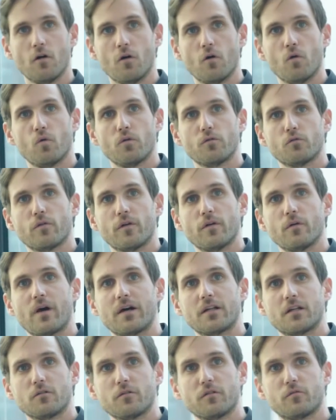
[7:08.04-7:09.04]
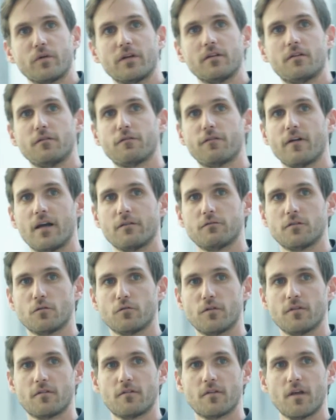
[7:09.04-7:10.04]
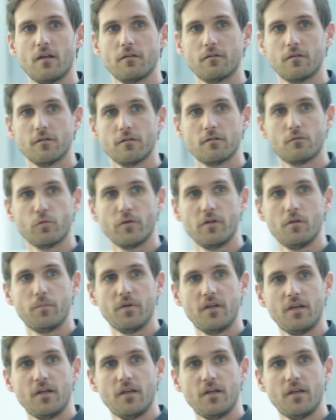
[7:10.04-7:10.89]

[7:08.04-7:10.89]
for a lecture on a specific subject in chemistry.